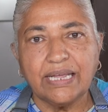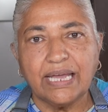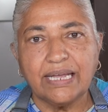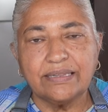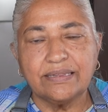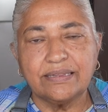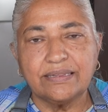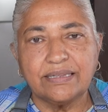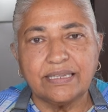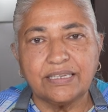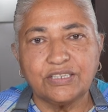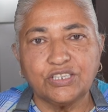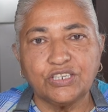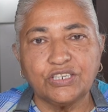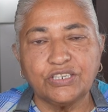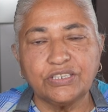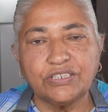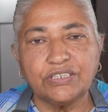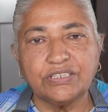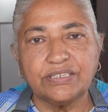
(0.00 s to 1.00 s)
that the
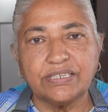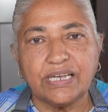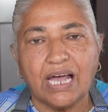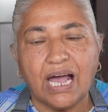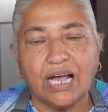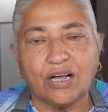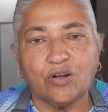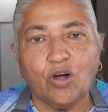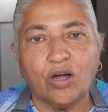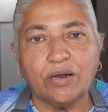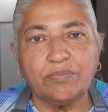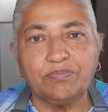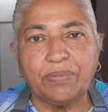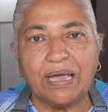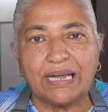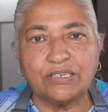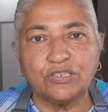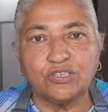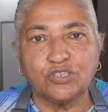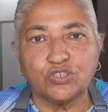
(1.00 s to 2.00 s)
children are gone
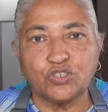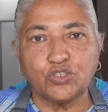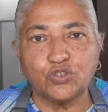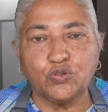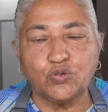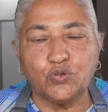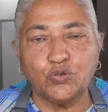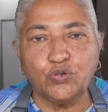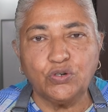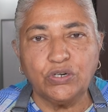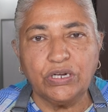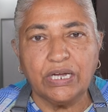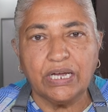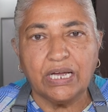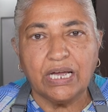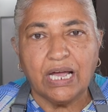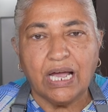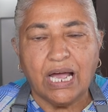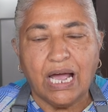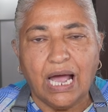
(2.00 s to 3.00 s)
back to school,
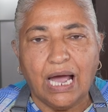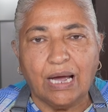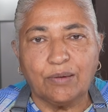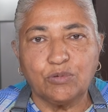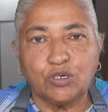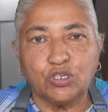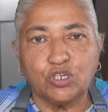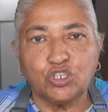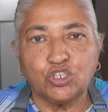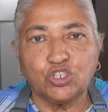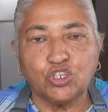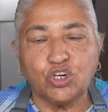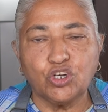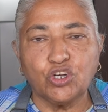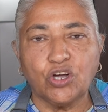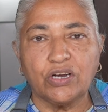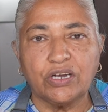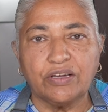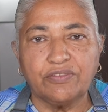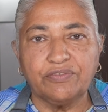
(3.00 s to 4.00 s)
I'm going to show you
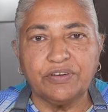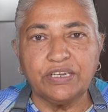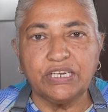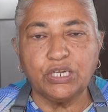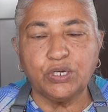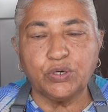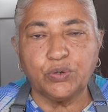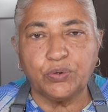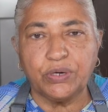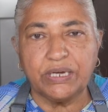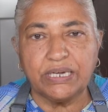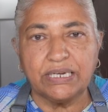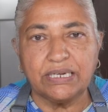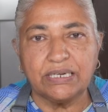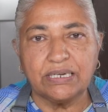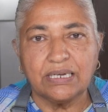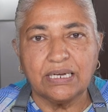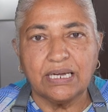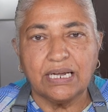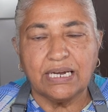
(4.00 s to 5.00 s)
all a very quick
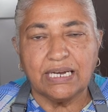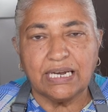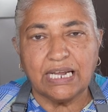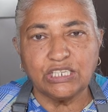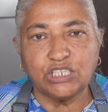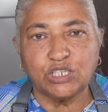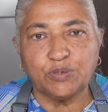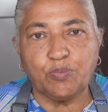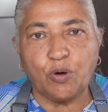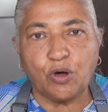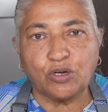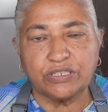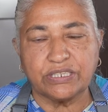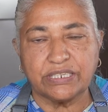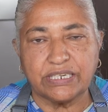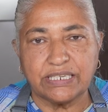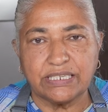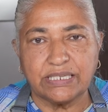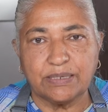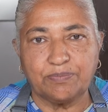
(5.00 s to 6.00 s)
lunchbox
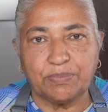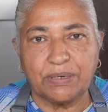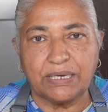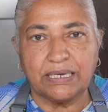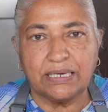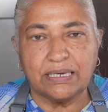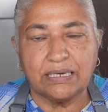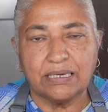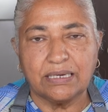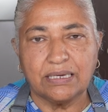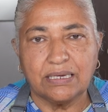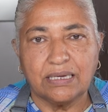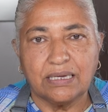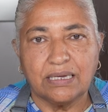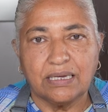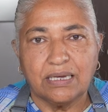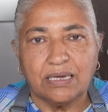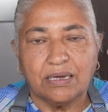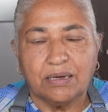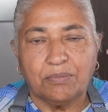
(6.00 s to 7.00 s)
recipe.
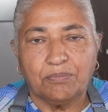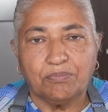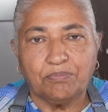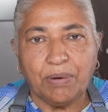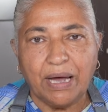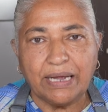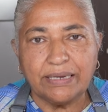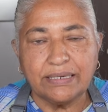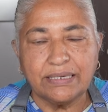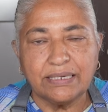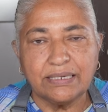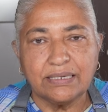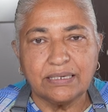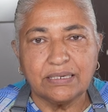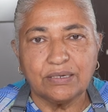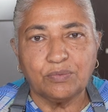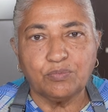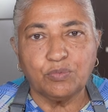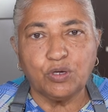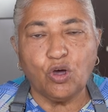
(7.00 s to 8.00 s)
But
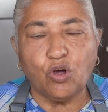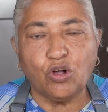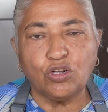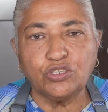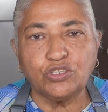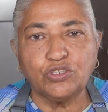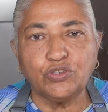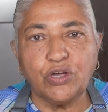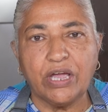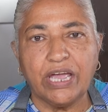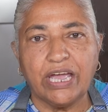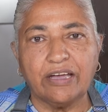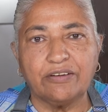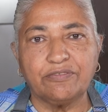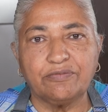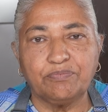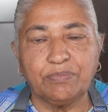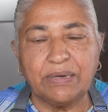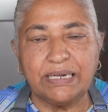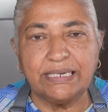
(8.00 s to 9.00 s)
we also
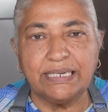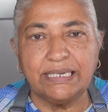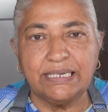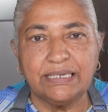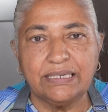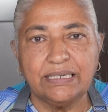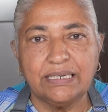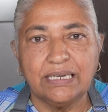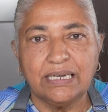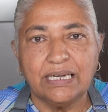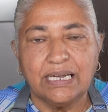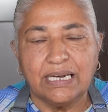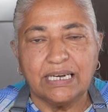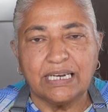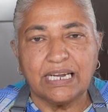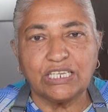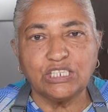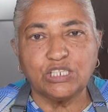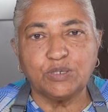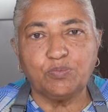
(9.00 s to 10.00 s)
have many
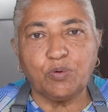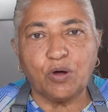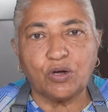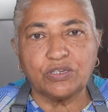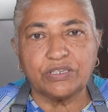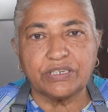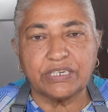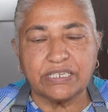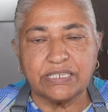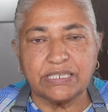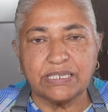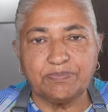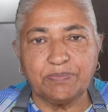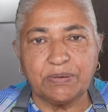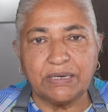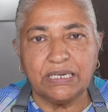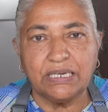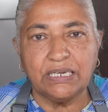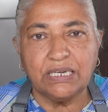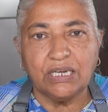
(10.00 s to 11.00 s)
lunchbox
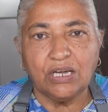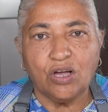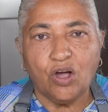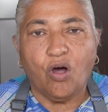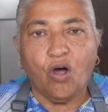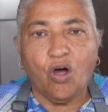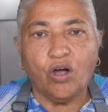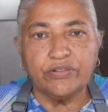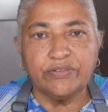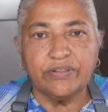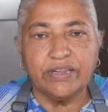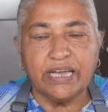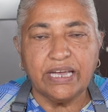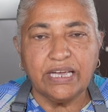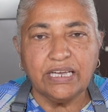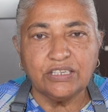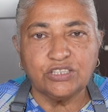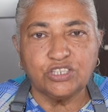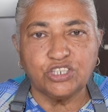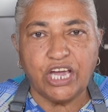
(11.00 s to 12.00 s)
recipe on
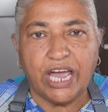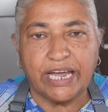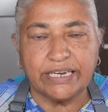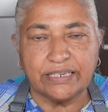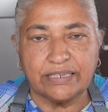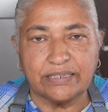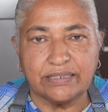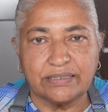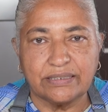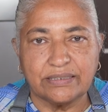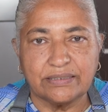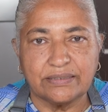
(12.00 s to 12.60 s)
the channel.